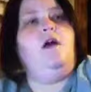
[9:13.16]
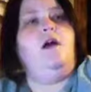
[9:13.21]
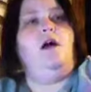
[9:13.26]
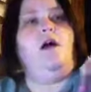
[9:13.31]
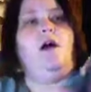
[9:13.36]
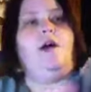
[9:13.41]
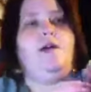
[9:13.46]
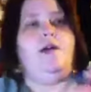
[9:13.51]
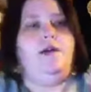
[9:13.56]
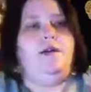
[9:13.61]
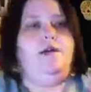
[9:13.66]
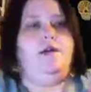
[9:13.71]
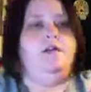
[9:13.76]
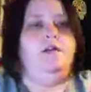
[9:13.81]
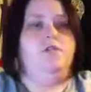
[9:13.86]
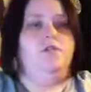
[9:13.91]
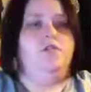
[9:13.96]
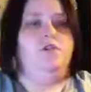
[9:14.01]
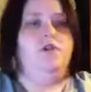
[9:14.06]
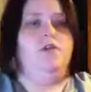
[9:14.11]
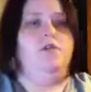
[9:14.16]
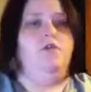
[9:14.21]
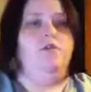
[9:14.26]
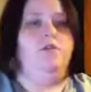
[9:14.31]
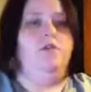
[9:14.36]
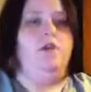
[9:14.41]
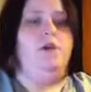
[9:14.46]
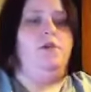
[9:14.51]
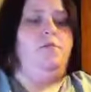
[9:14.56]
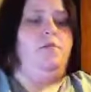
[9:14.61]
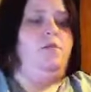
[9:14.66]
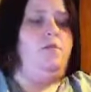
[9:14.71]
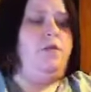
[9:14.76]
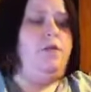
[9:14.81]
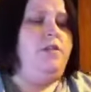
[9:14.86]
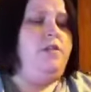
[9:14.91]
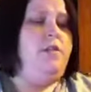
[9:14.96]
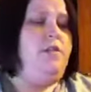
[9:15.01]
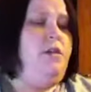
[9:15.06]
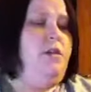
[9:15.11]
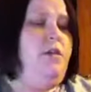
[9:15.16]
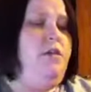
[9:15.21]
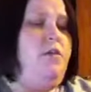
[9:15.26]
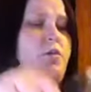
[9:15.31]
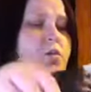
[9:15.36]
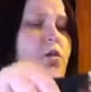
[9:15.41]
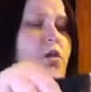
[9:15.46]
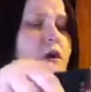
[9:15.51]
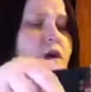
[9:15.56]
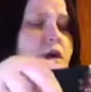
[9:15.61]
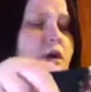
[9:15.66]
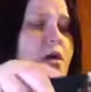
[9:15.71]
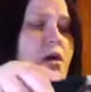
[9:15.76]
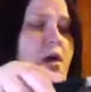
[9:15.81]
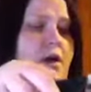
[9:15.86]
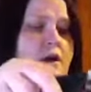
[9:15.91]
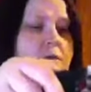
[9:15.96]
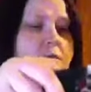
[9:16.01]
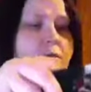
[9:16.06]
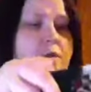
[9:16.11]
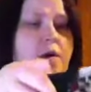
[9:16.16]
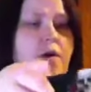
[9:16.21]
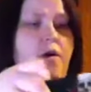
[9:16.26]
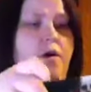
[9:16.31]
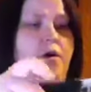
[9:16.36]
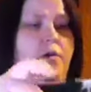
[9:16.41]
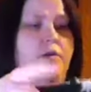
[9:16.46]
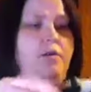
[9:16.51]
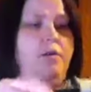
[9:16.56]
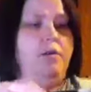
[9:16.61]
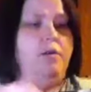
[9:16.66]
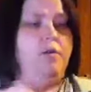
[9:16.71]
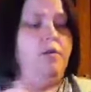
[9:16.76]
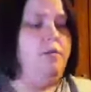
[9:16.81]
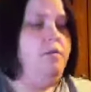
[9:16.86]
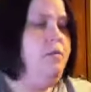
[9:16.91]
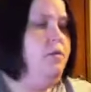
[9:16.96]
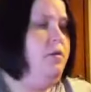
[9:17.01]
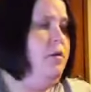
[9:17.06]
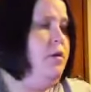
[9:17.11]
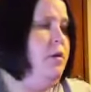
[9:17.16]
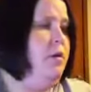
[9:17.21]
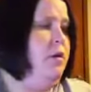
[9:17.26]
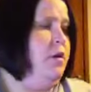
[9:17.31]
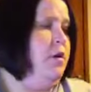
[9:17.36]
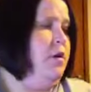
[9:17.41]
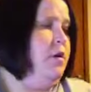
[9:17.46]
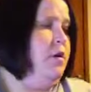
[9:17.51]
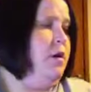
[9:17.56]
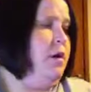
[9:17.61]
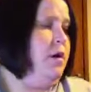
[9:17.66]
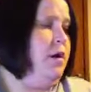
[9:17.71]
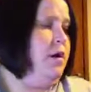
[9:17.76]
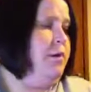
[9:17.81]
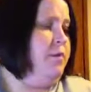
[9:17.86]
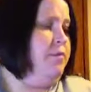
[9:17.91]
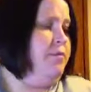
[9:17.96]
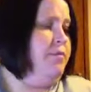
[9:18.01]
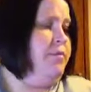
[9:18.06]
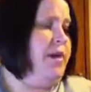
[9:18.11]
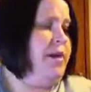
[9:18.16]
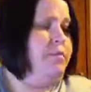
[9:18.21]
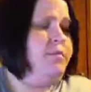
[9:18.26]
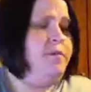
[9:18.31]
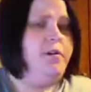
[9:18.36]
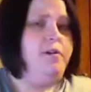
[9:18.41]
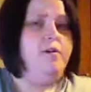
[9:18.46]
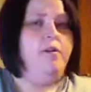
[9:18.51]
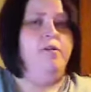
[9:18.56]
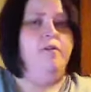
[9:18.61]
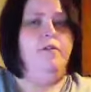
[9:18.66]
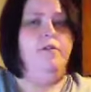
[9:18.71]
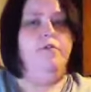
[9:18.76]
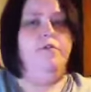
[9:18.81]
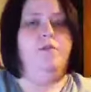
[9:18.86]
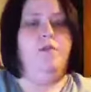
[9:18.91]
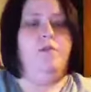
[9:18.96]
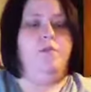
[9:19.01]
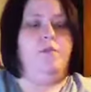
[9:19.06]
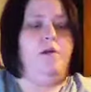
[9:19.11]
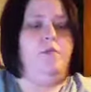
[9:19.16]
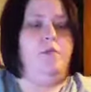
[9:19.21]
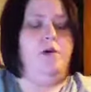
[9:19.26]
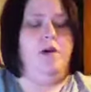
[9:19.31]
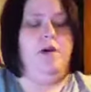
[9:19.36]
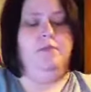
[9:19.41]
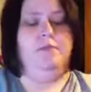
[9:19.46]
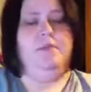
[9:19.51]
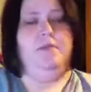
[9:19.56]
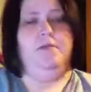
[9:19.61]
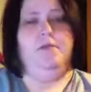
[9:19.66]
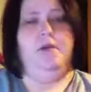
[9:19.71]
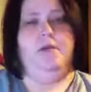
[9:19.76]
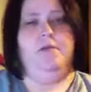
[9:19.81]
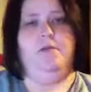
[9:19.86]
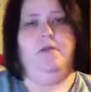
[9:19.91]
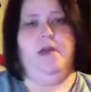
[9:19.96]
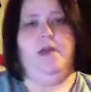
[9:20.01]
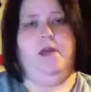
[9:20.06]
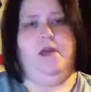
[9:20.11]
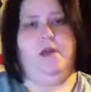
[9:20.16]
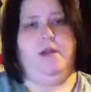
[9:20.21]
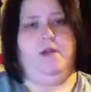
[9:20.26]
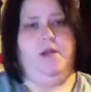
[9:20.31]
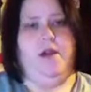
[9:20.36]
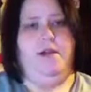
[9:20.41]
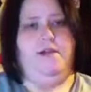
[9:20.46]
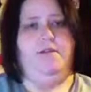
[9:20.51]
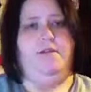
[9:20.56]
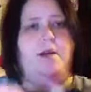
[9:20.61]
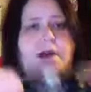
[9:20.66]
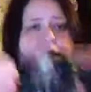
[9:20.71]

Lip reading: I had showed a couple weeks ago, I bought fabric for my mom to make me a craft